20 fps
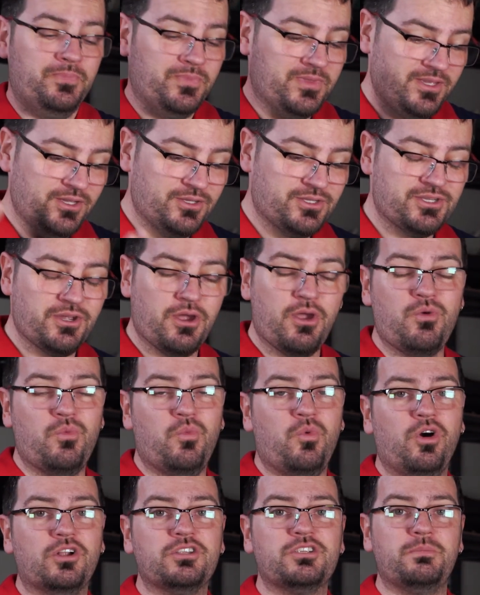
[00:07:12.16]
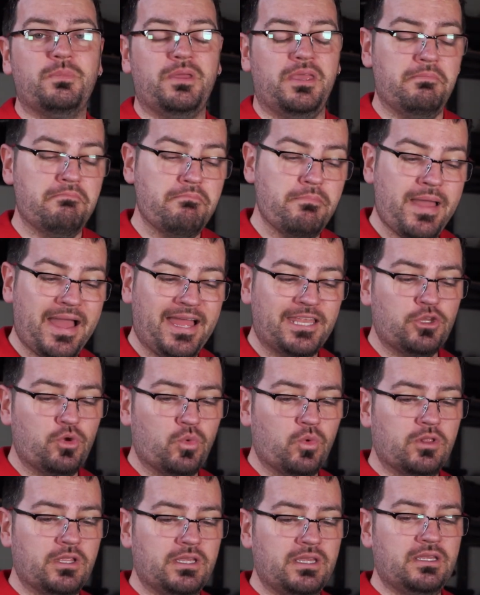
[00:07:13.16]
you don't want to be
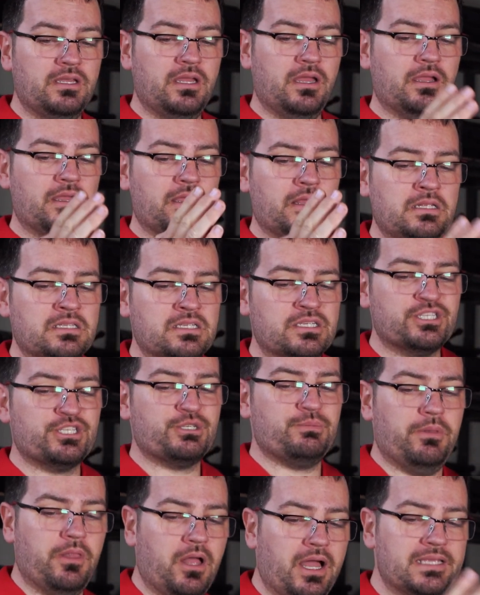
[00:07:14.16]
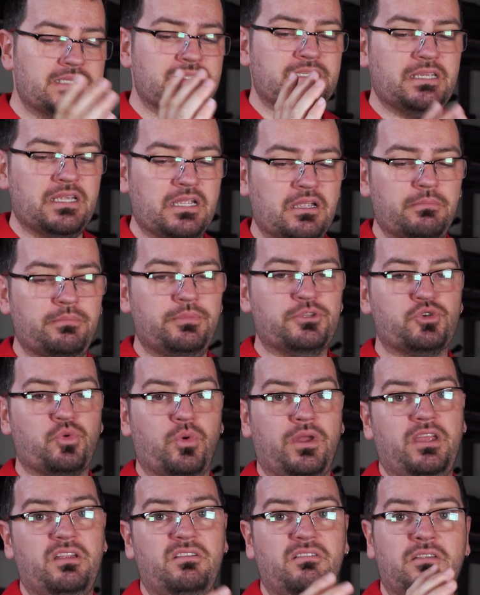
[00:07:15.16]
manually splicing
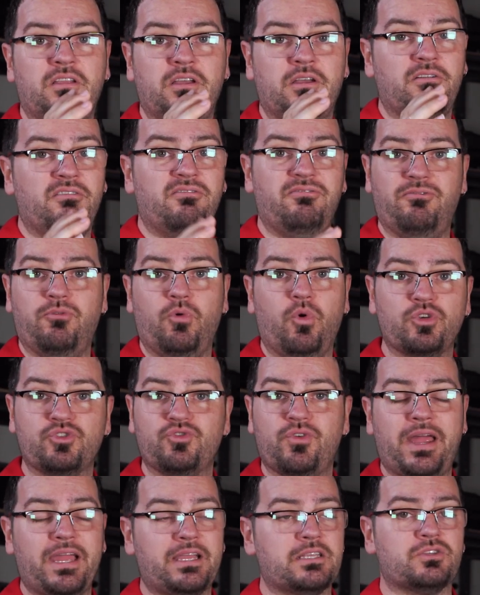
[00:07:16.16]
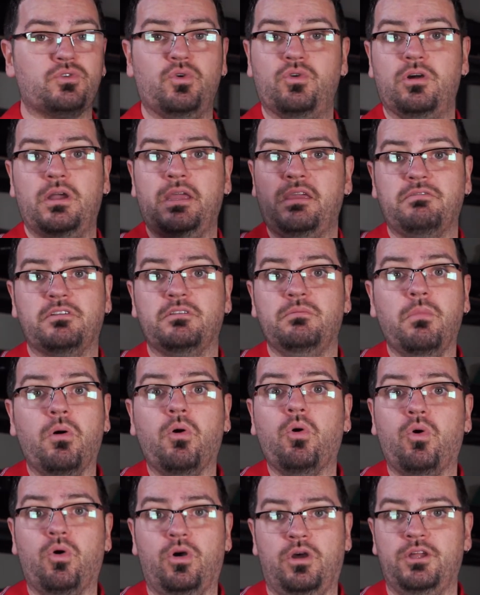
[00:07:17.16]
between 4 tracks or even
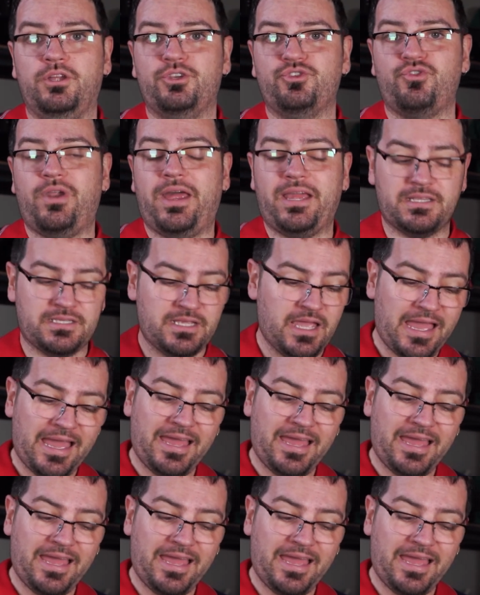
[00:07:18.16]
more tracks.